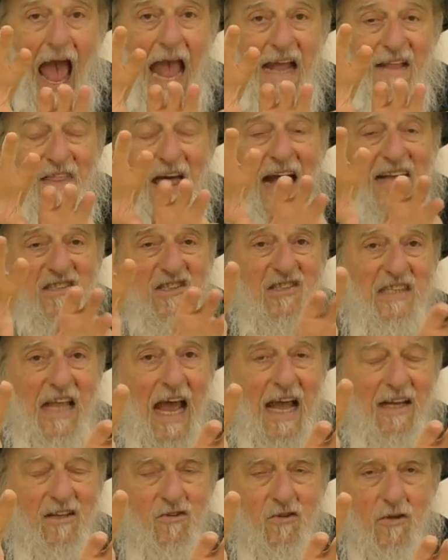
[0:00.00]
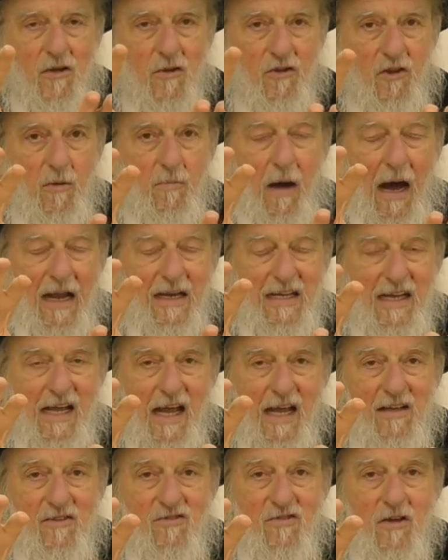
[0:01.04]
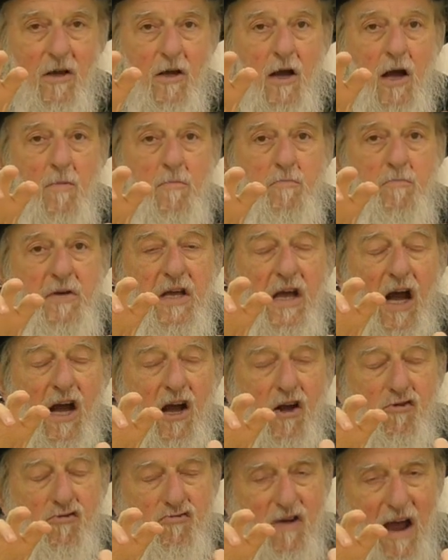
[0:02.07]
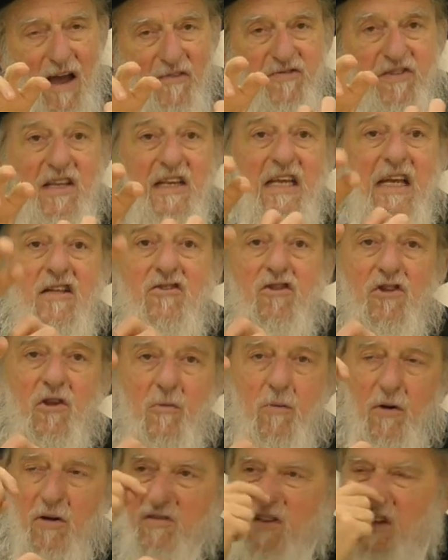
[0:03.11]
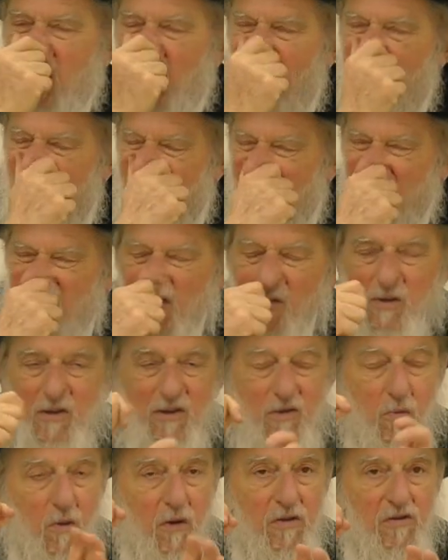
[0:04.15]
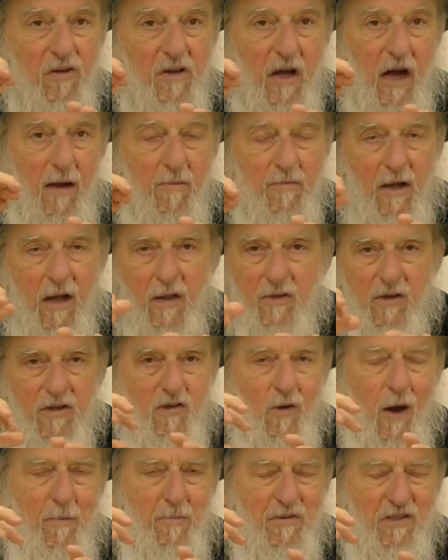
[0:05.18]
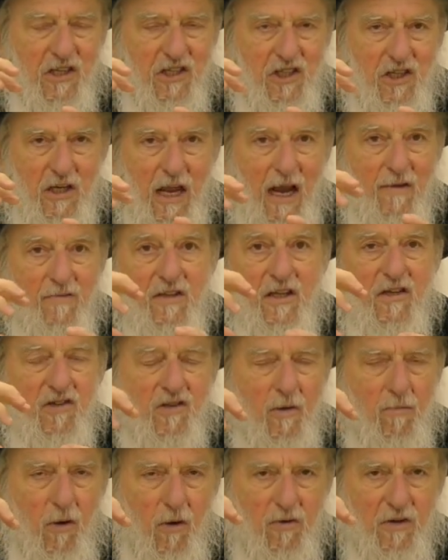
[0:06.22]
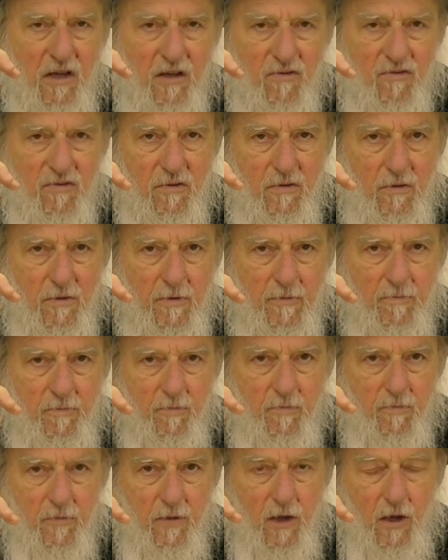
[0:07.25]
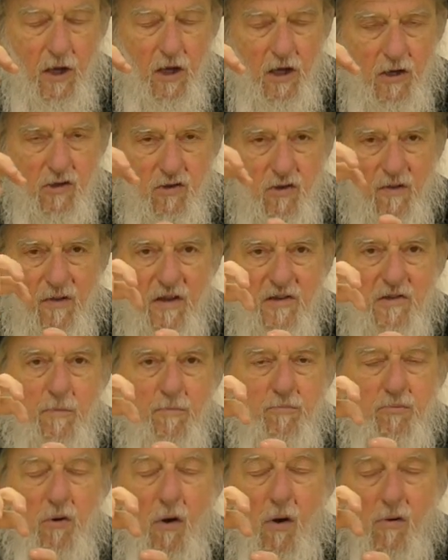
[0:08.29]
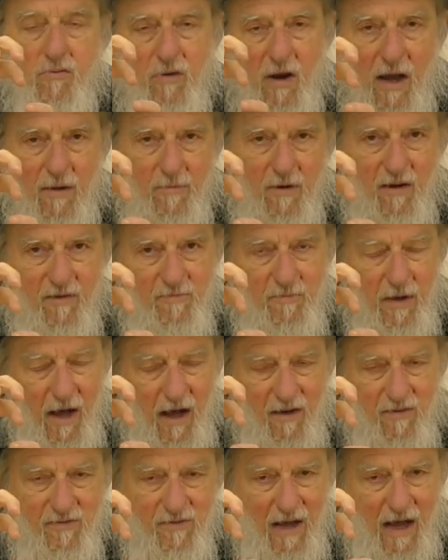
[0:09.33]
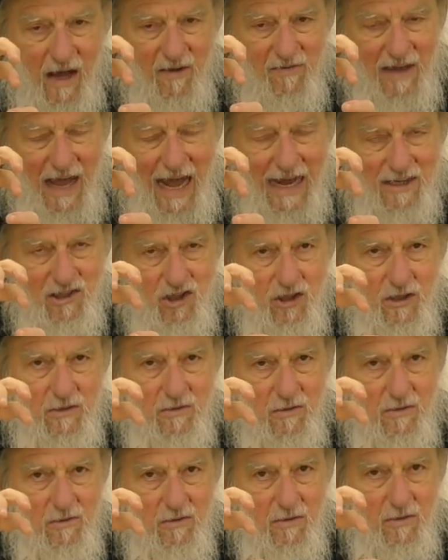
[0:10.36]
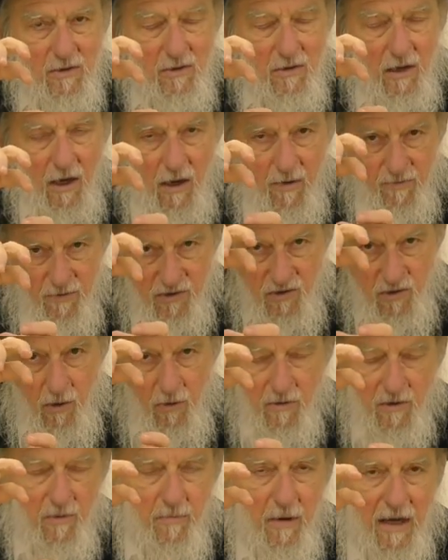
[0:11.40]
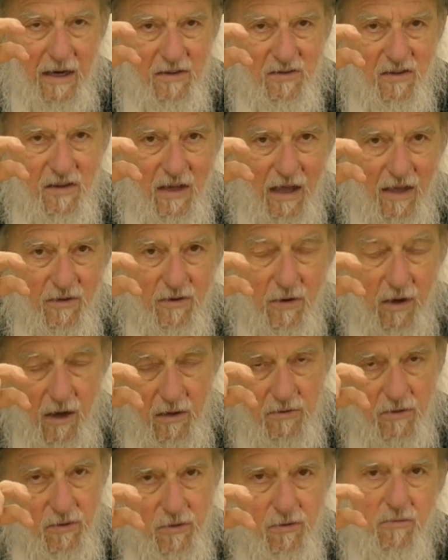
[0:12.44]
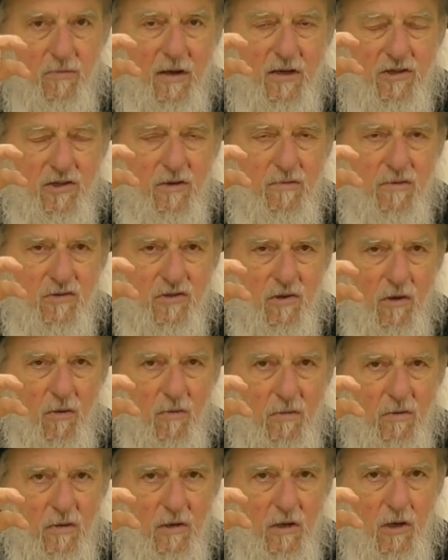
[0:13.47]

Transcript: In that state, the body can't be grafted into the world to come, because with the world to come, there's no opposition. Everything is harmonious. So there's a program of, of, of action of the soul and the body together under the direction of the soul,